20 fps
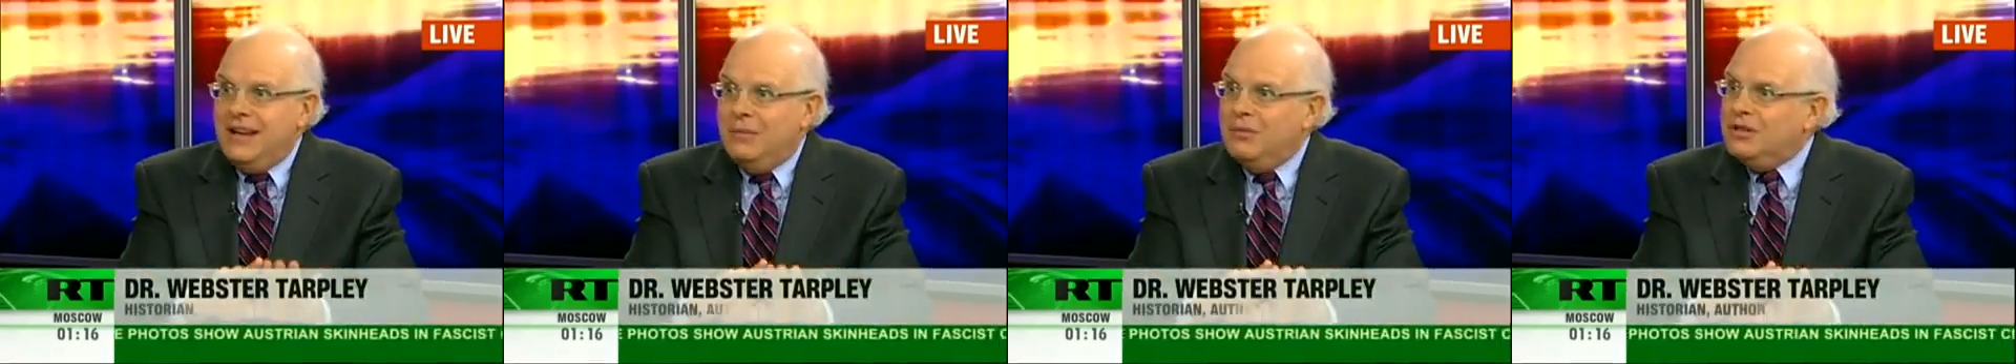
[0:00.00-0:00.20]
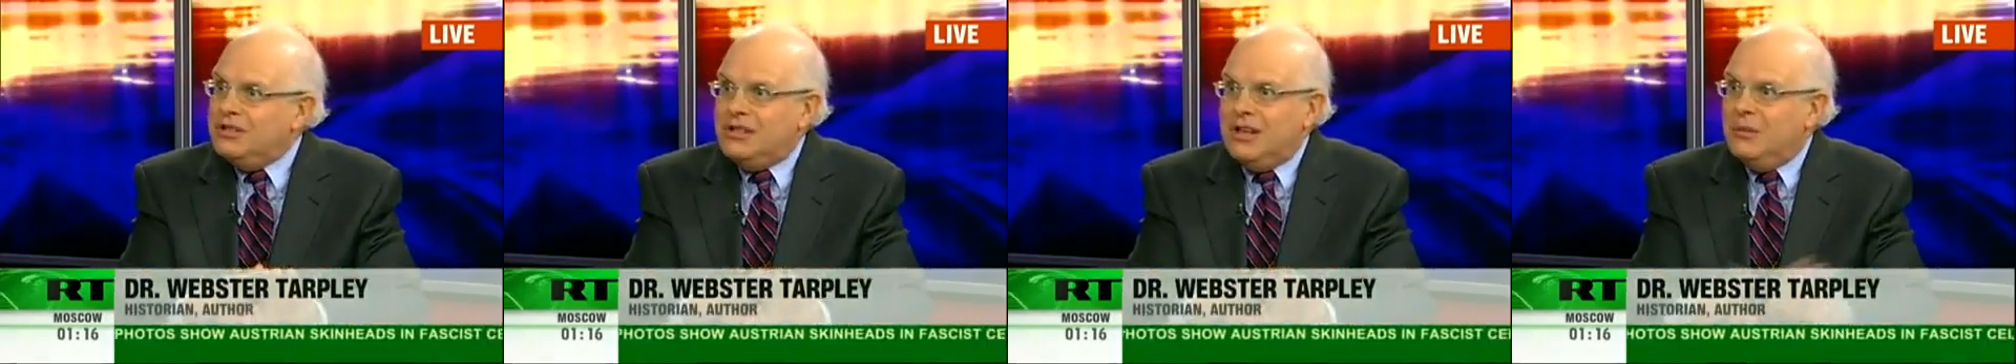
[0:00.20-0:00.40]

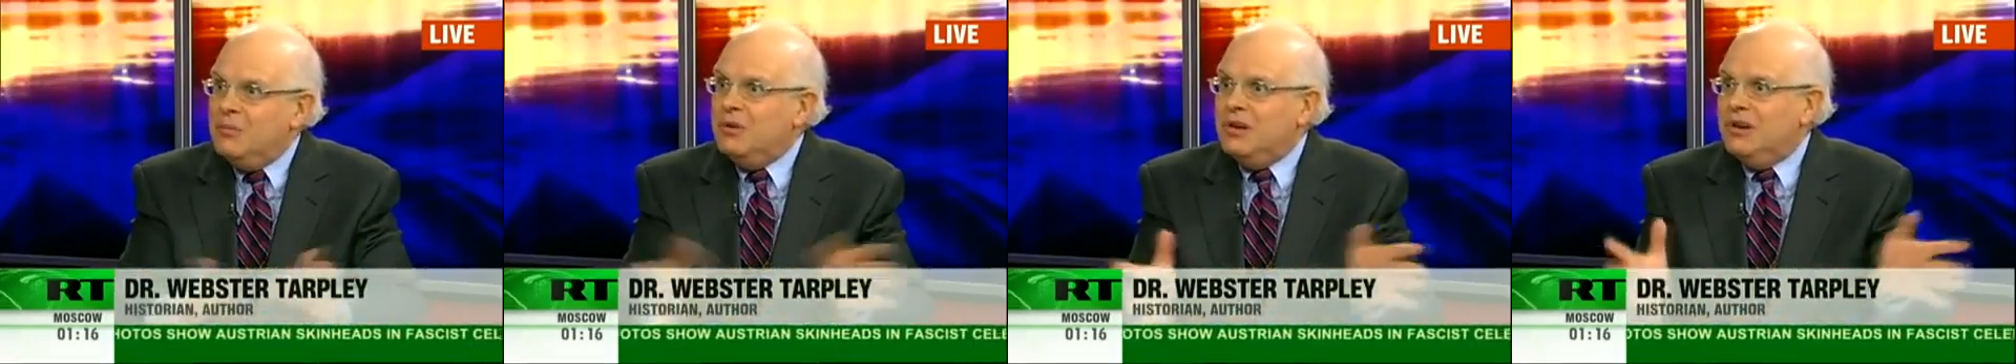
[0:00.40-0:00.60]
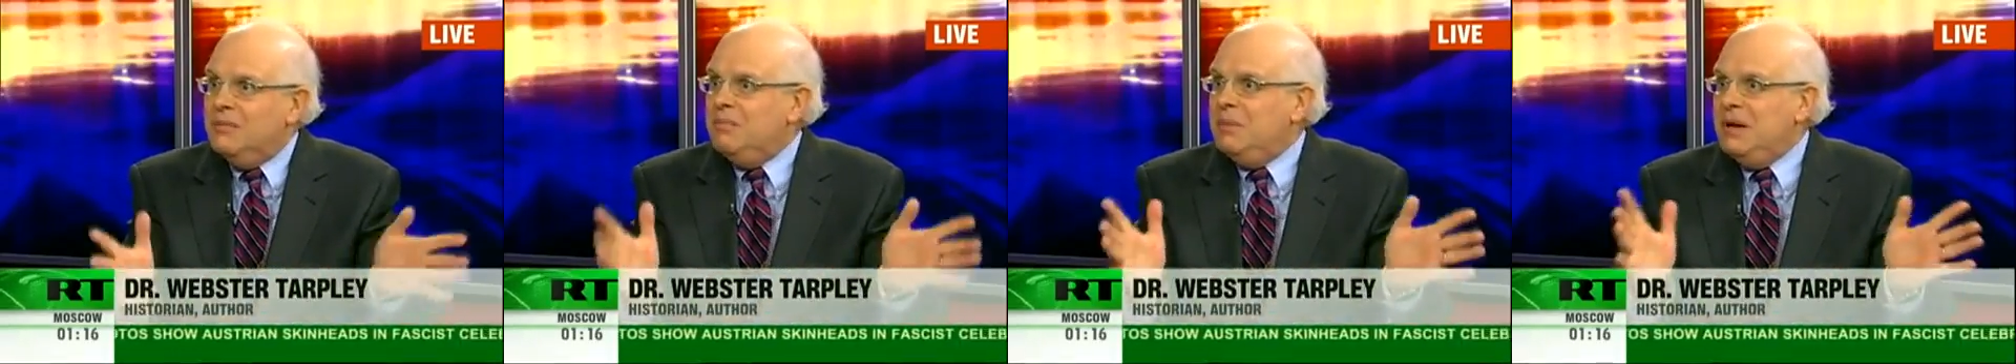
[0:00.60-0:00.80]
it
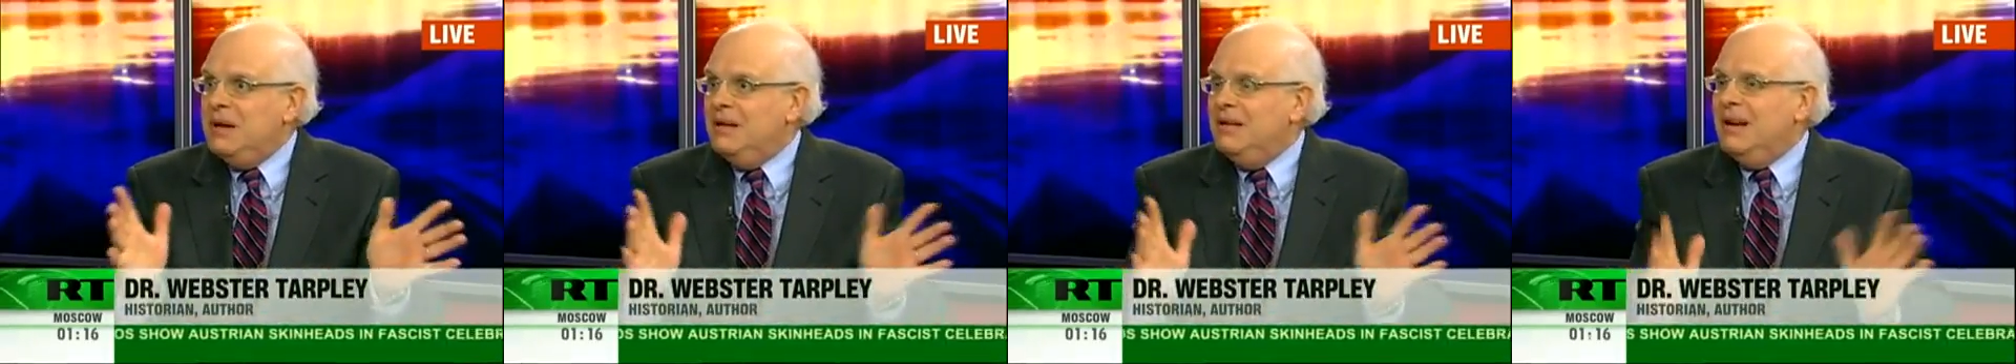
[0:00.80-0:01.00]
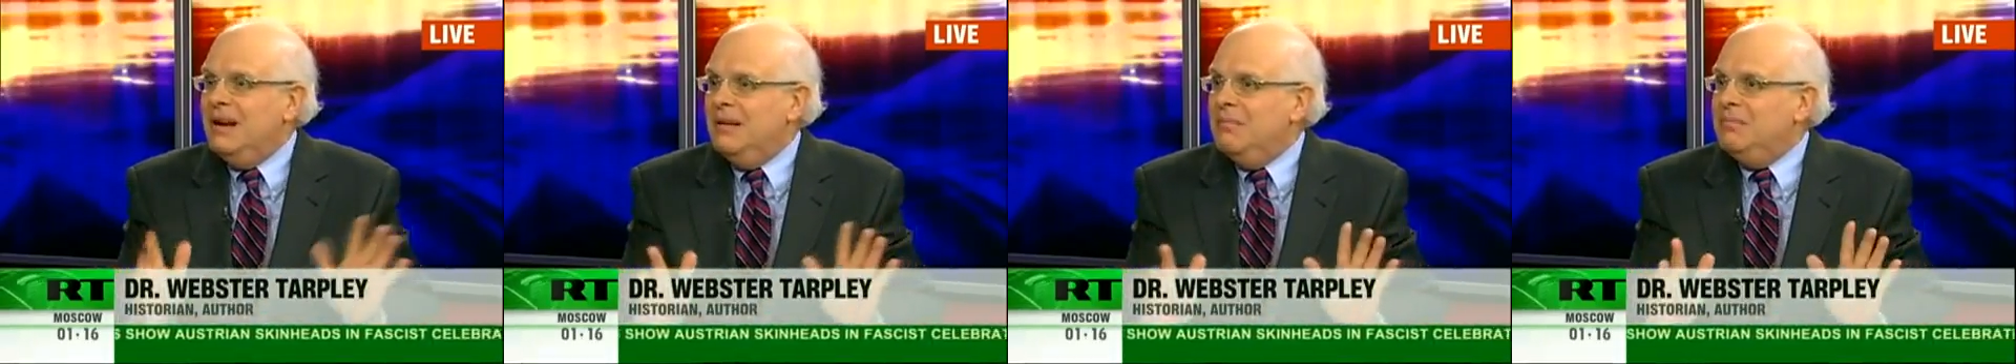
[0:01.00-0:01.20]
would have
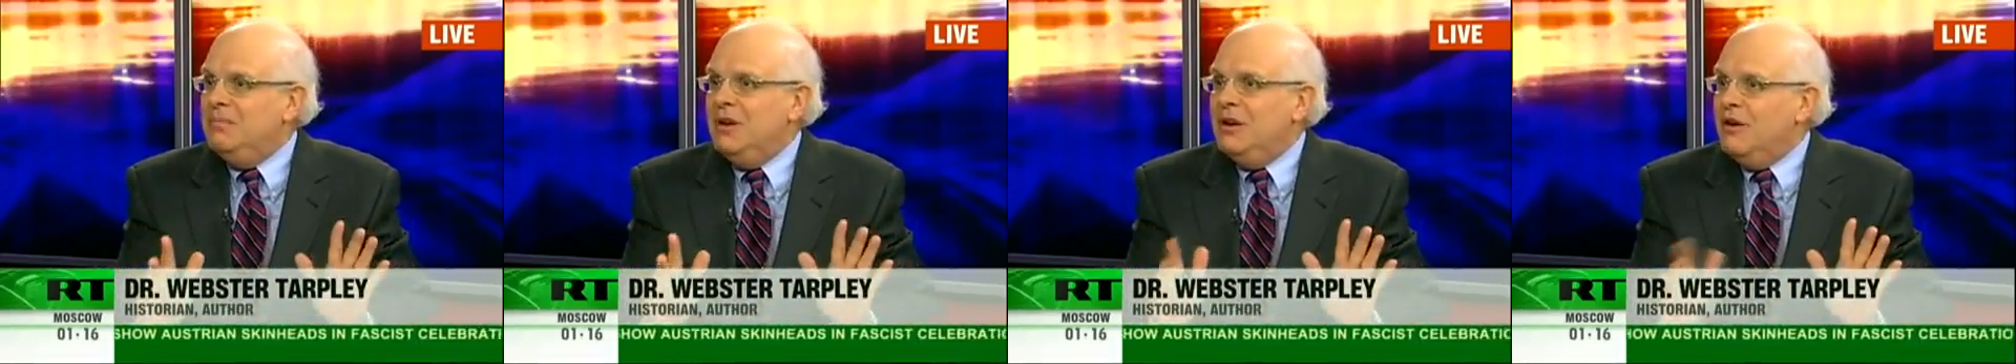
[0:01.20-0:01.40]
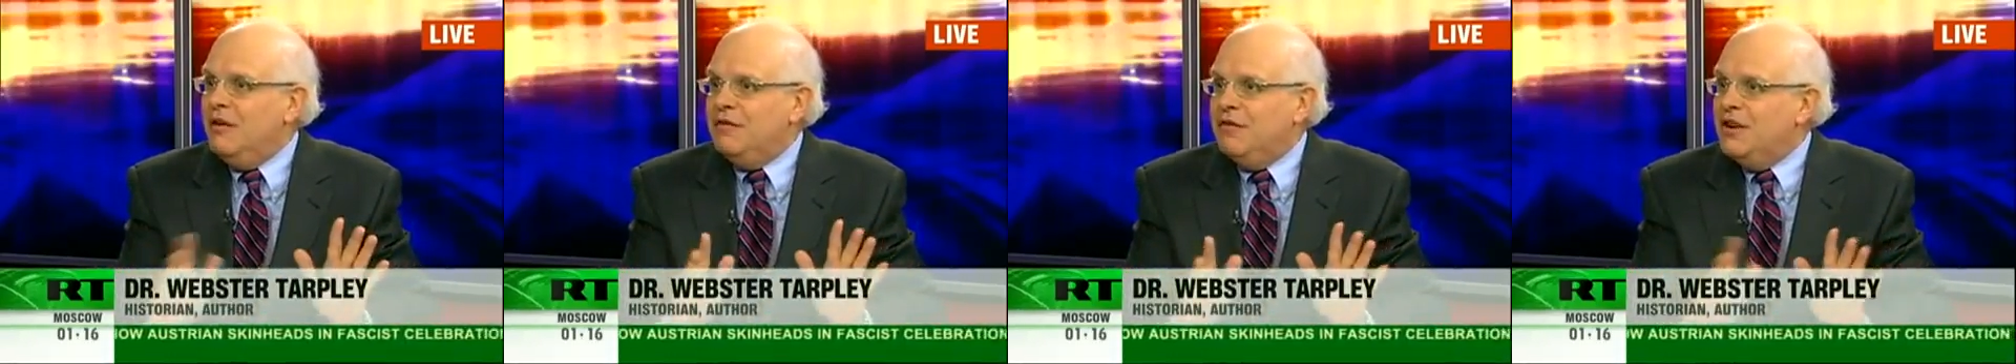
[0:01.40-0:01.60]

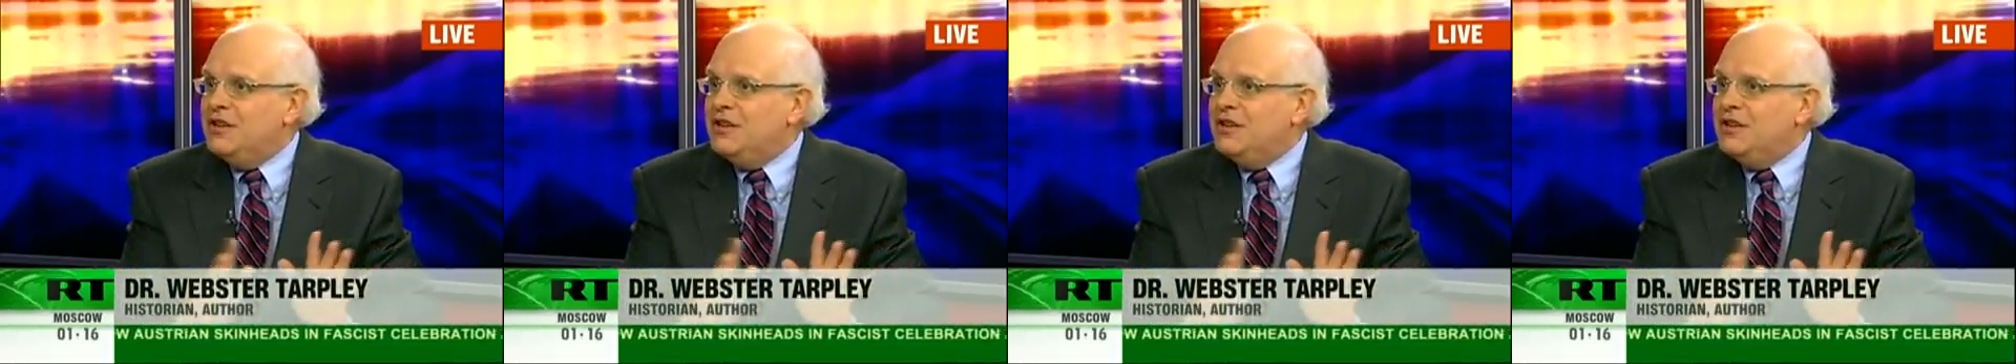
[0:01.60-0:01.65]
been